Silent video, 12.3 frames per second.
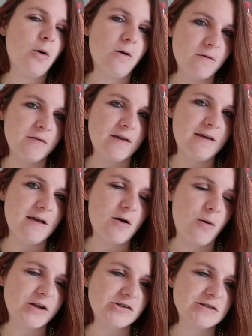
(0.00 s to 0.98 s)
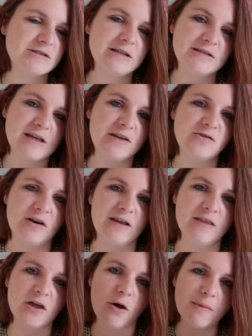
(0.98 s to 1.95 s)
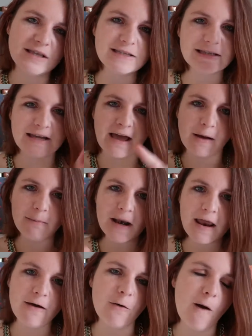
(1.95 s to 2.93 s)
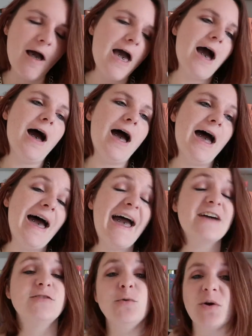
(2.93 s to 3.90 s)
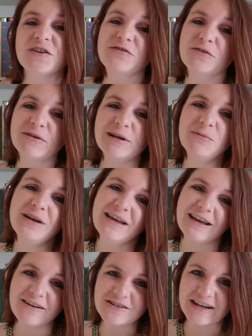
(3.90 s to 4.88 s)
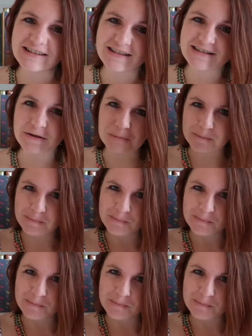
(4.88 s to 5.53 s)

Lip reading: All the questions, etc., in the comments down below. Have a wonderful reading week, and I'll chat to you soon.